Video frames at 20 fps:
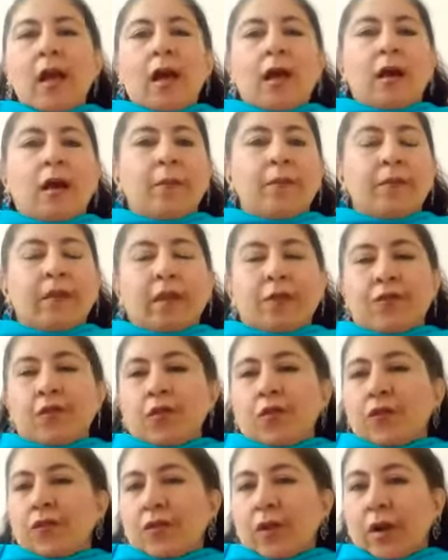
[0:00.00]
Um, if
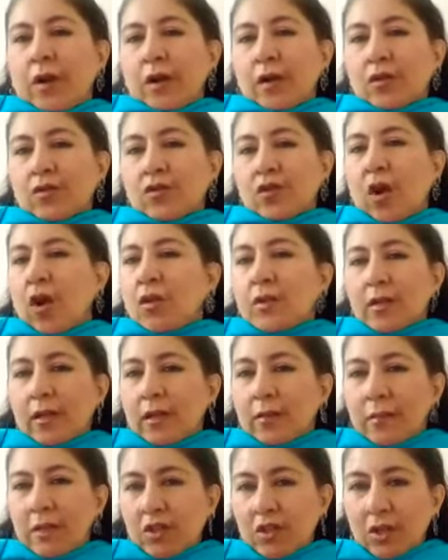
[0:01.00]
you've uh, sought
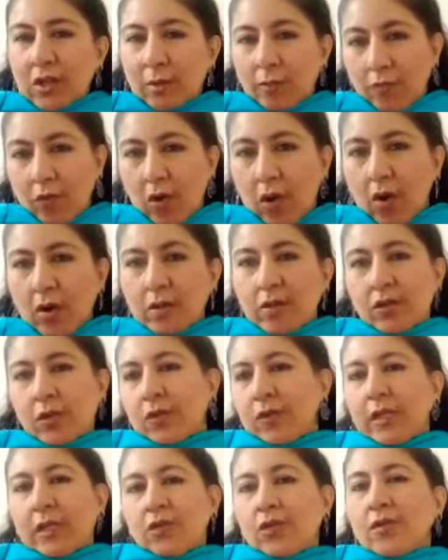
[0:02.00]
admission abroad,
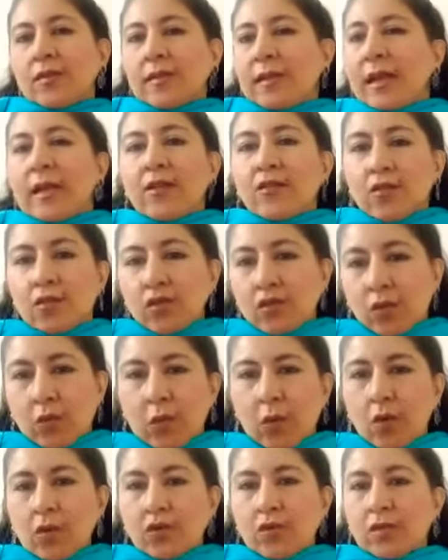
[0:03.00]
you need to send your
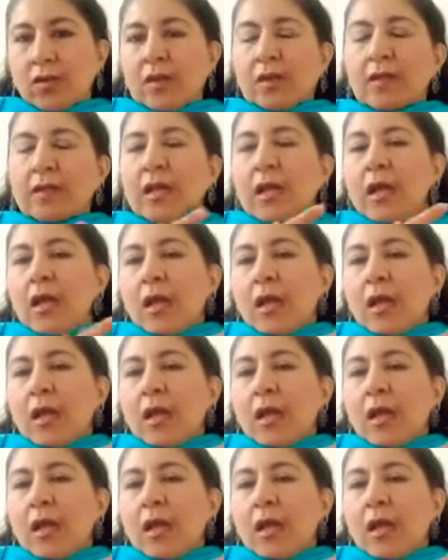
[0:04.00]
score to that